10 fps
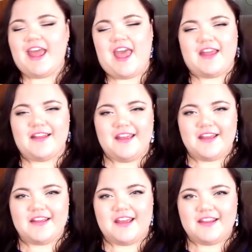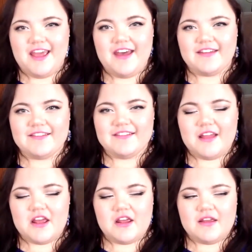and, and, and yeah,
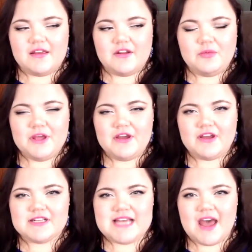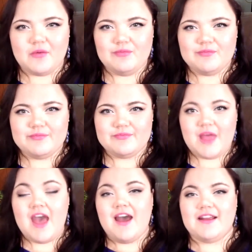it, it'll be a good time.
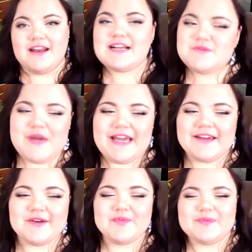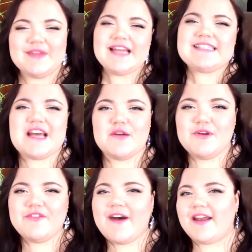Next week, it's gonna be
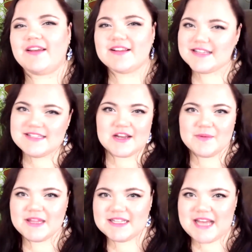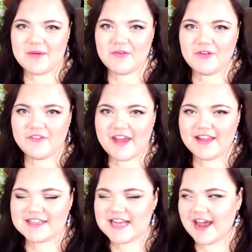fun because it's gonna be the day before
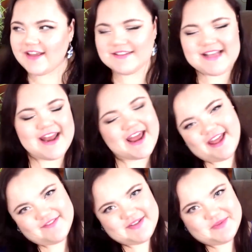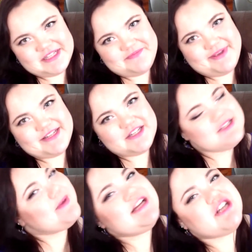Valentine's, and I have something spe-
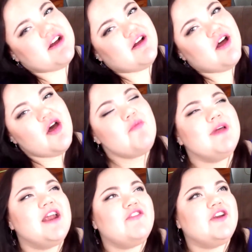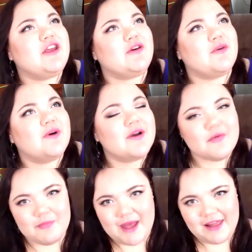special planned for you,
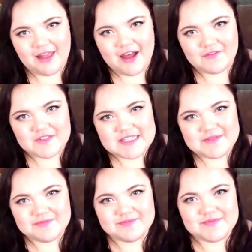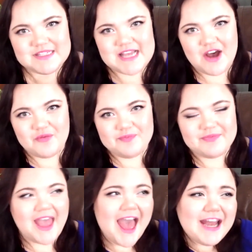my loves. So,
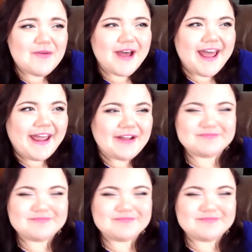anyway,